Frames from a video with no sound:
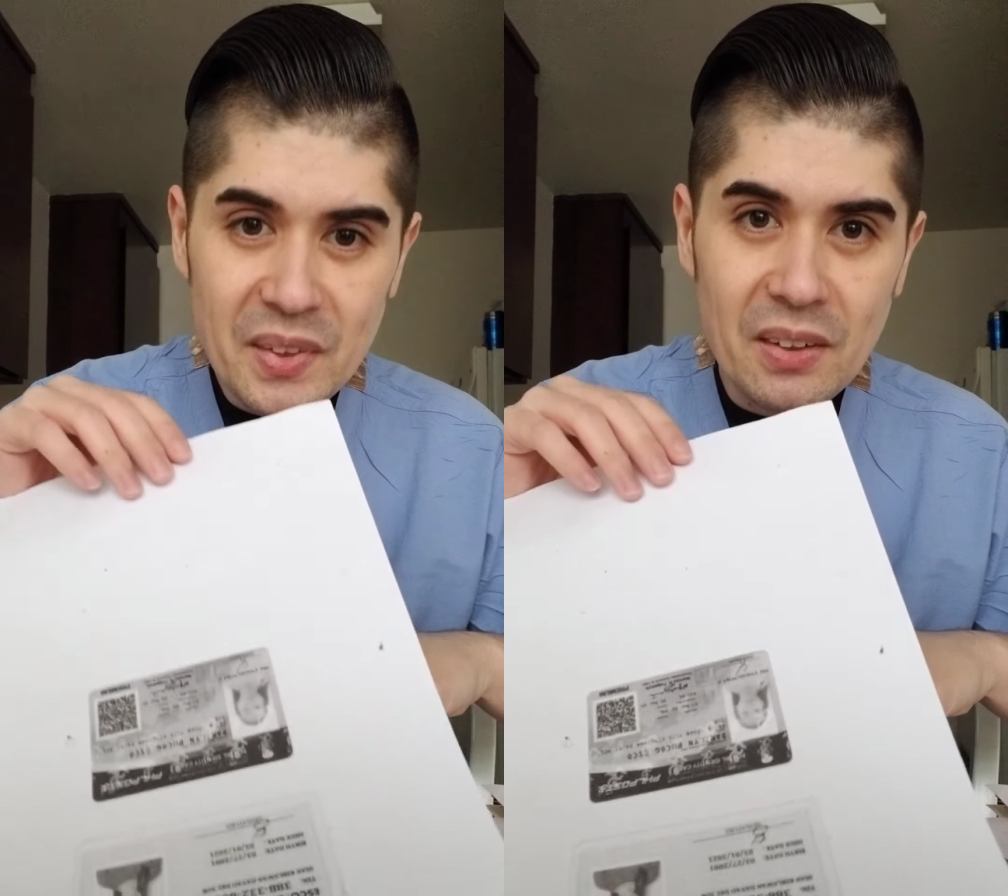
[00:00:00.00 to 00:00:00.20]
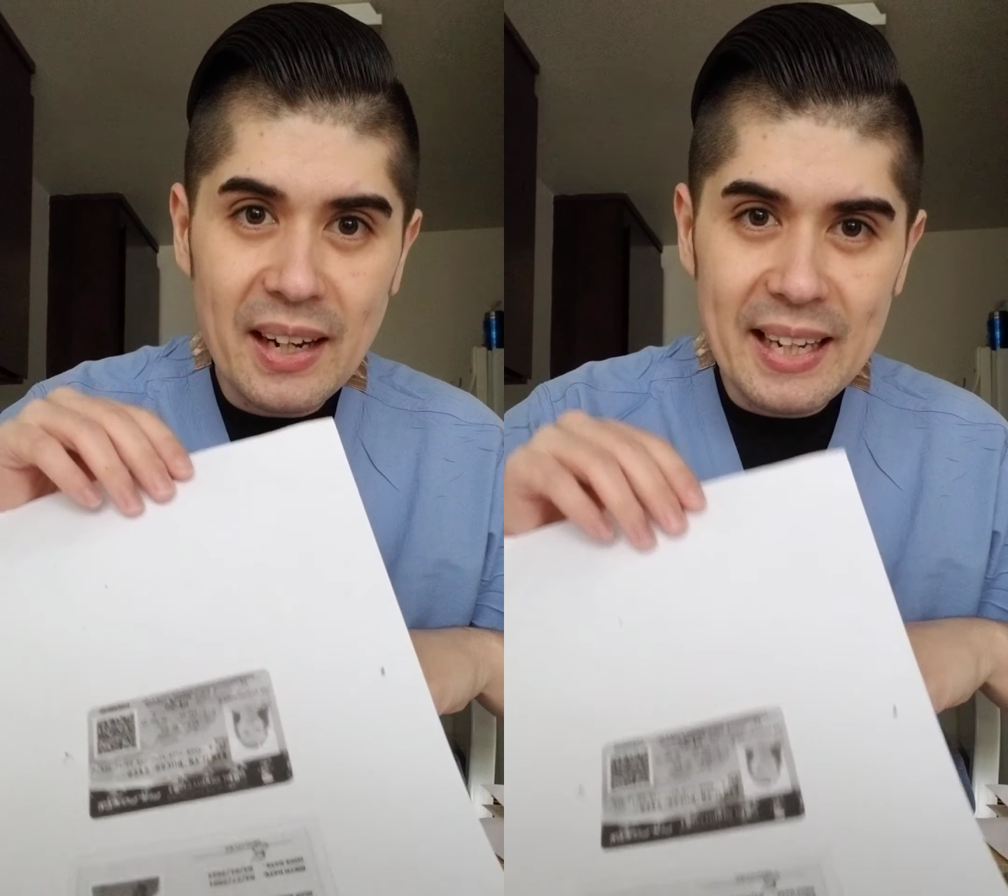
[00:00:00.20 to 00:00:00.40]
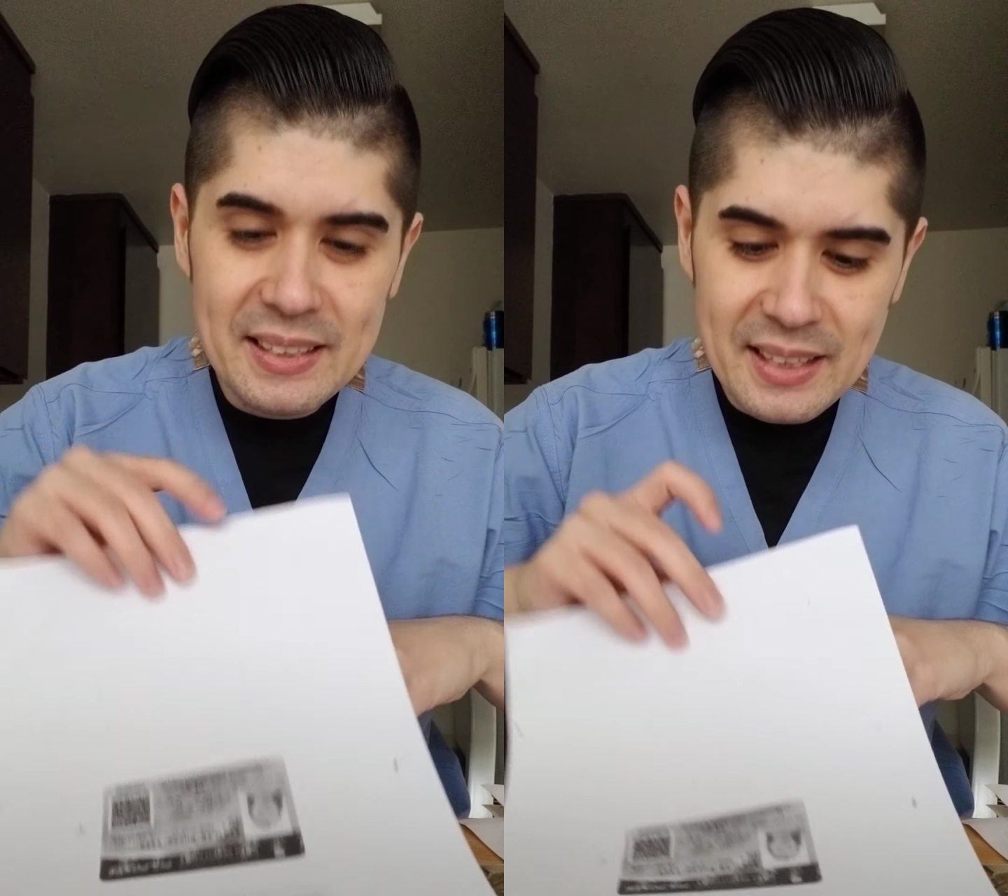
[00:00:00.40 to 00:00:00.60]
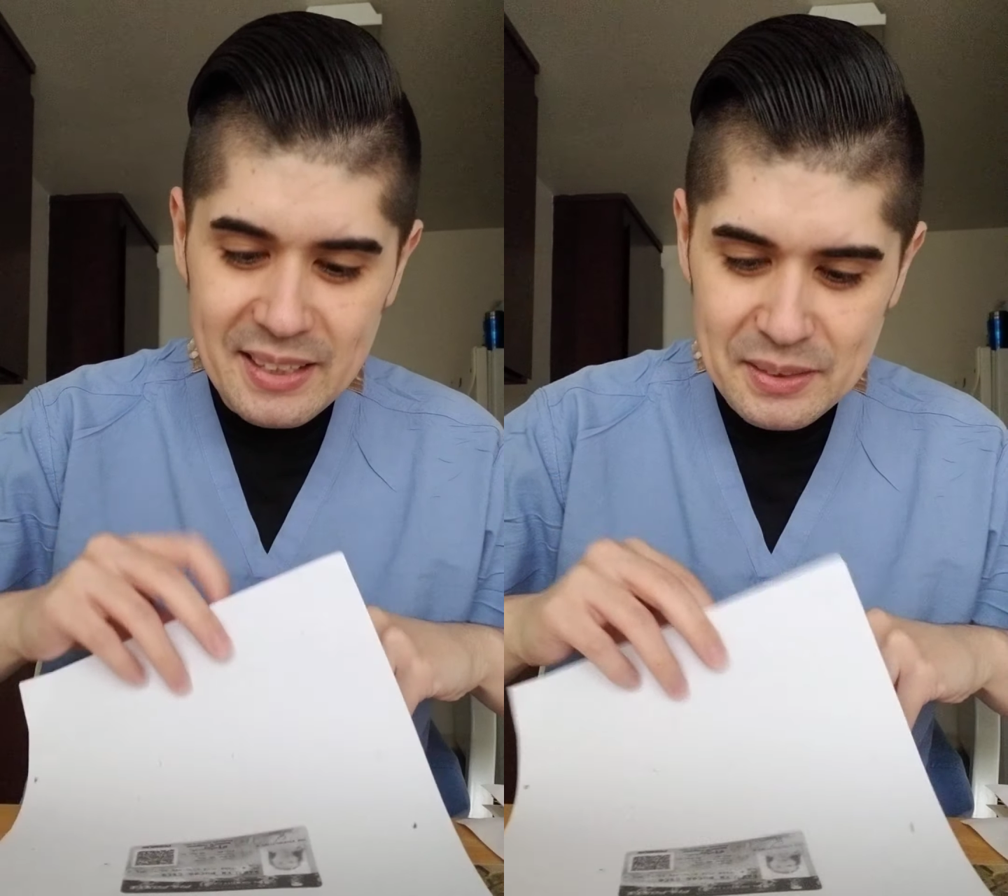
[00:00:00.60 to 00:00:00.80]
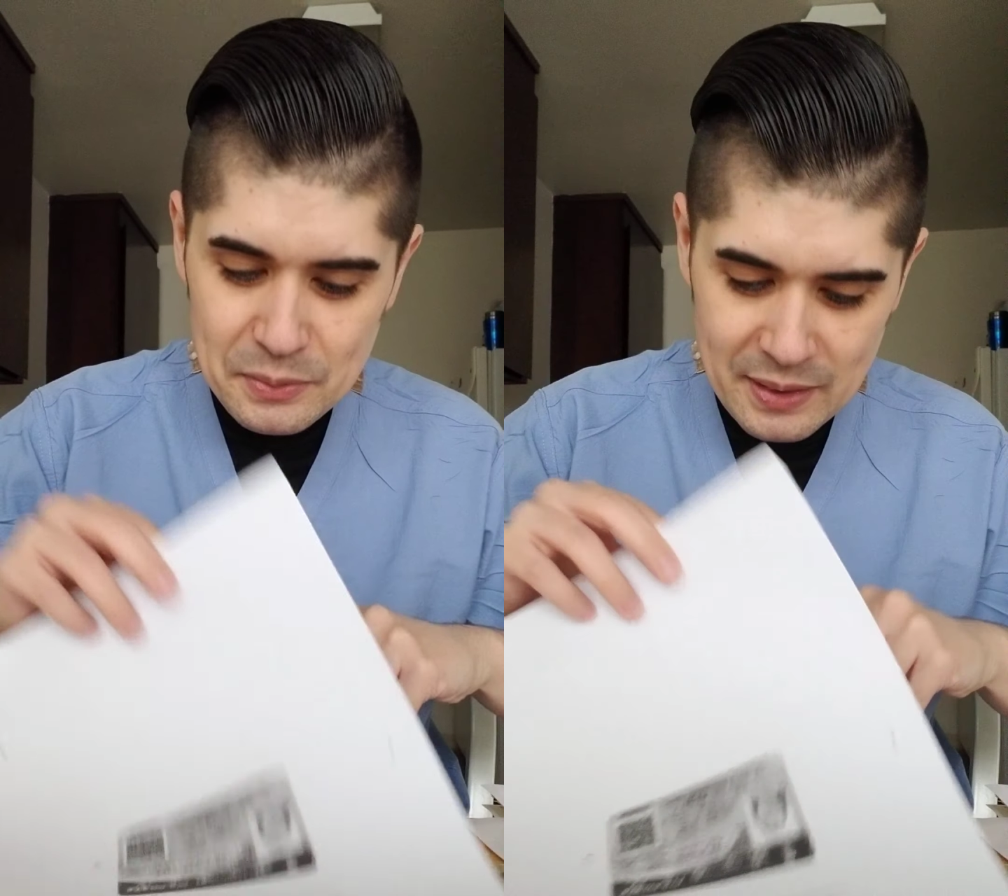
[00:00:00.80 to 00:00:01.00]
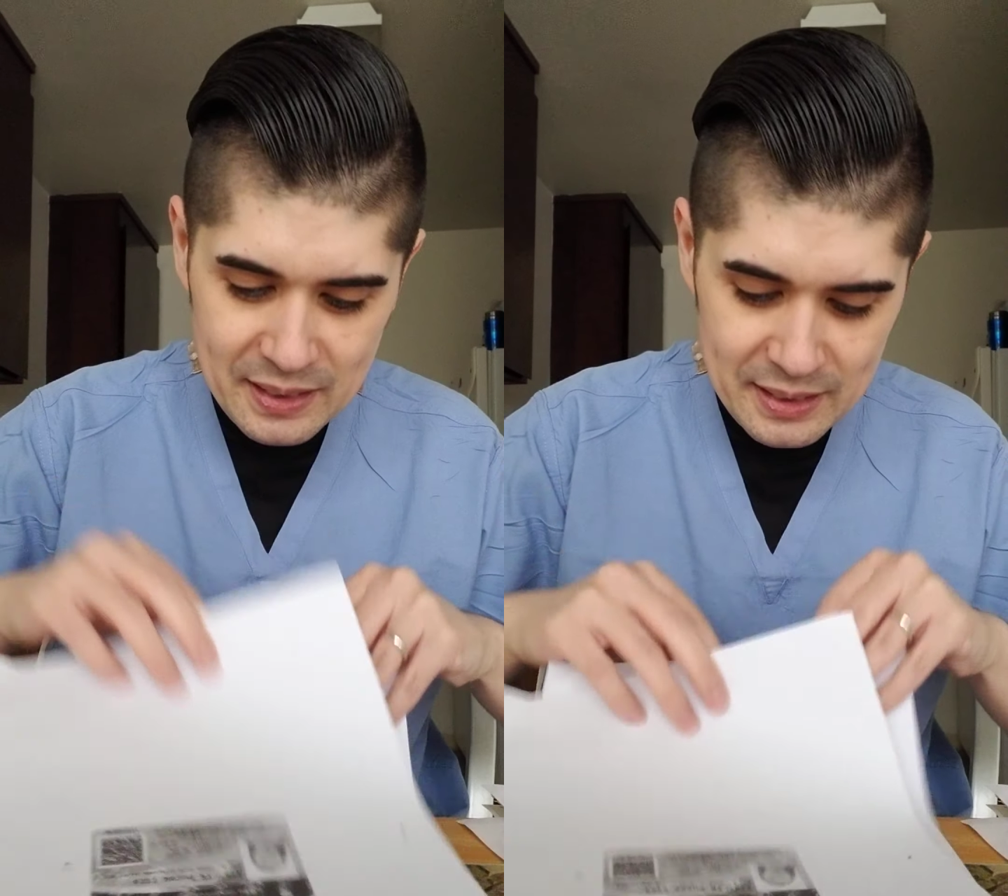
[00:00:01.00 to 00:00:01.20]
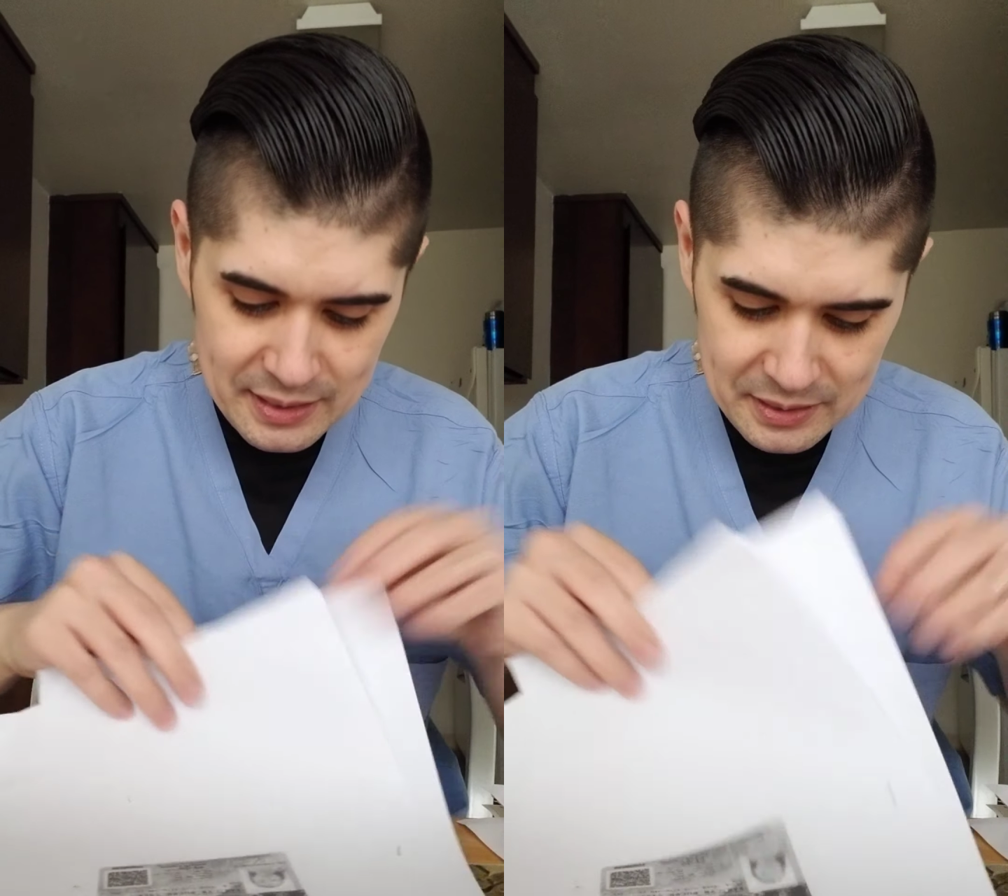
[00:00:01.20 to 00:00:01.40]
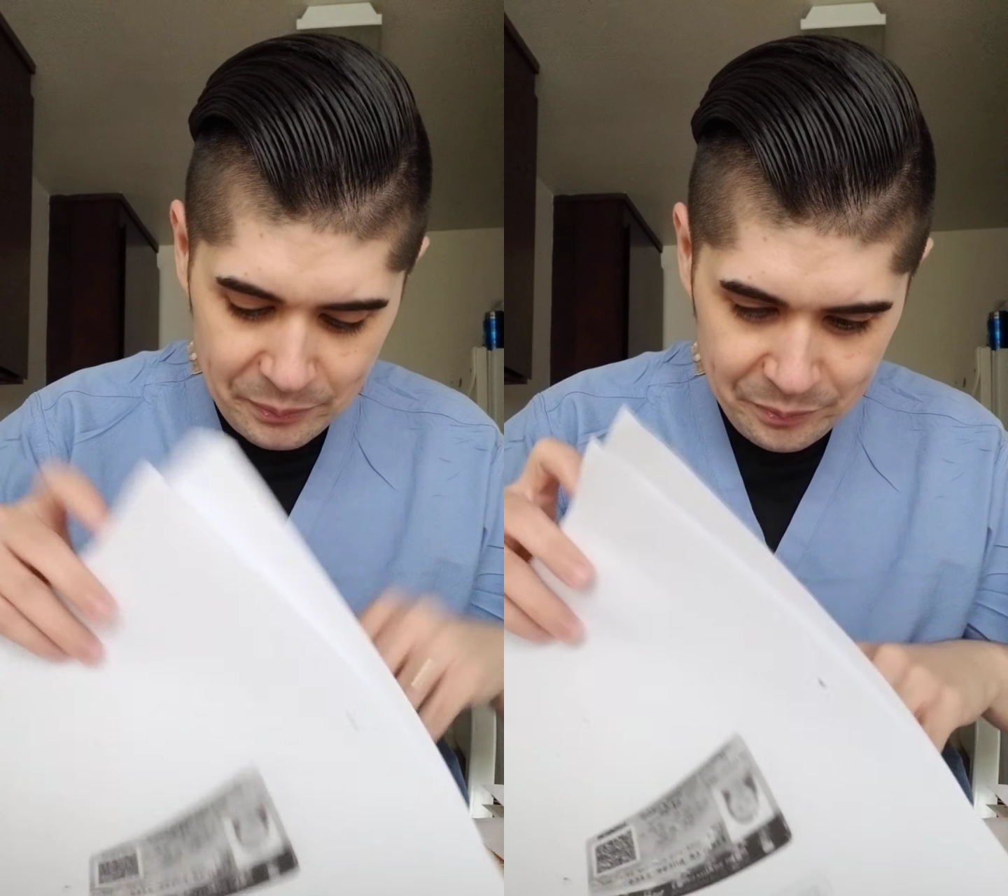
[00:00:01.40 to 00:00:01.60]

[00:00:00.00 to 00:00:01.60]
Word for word: her ID. One,